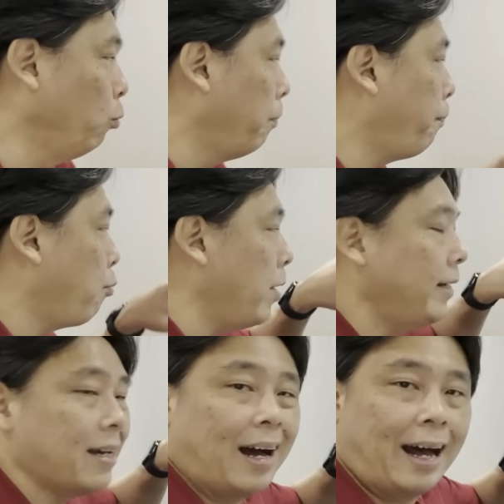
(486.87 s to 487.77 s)
would
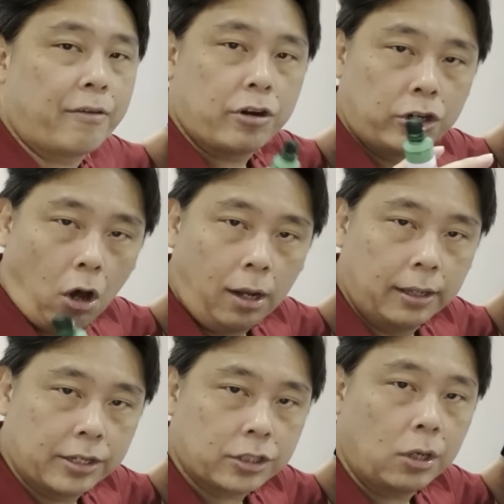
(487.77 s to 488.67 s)
print
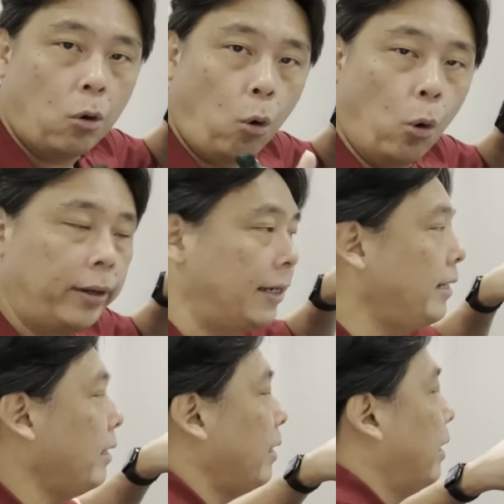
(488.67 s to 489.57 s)
$100
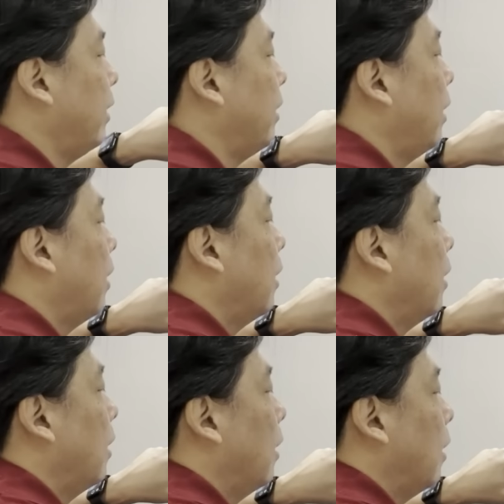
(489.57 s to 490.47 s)
only in
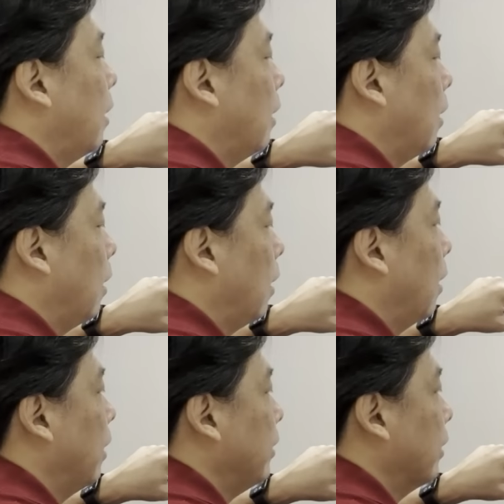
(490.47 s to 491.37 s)

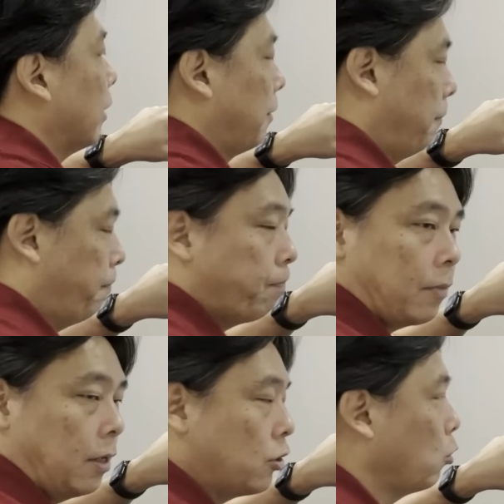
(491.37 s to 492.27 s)
a year.
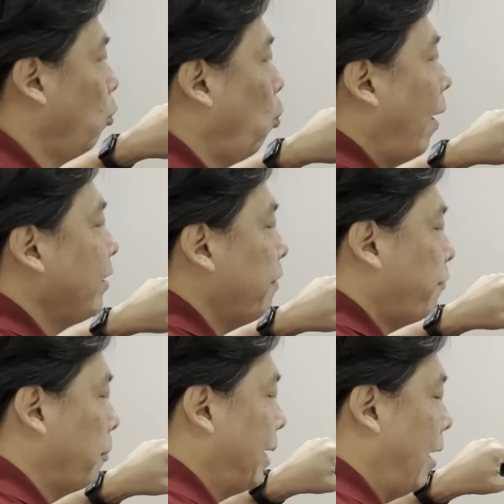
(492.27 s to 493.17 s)
So 1 year
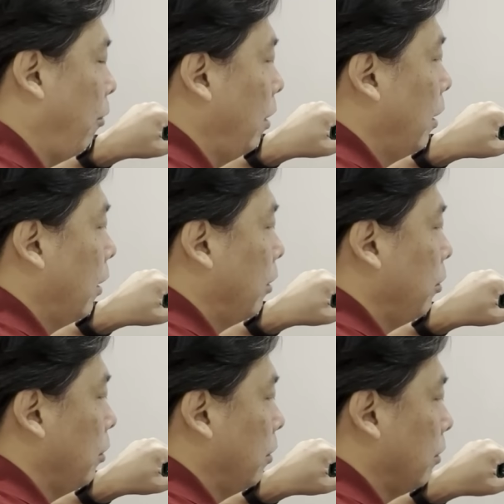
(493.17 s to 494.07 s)
from now,
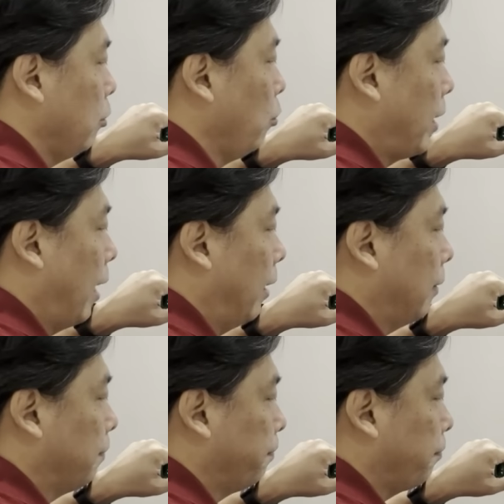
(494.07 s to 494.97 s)
you
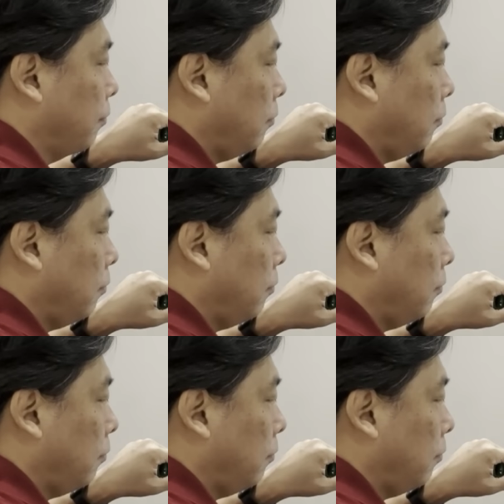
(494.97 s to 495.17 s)
get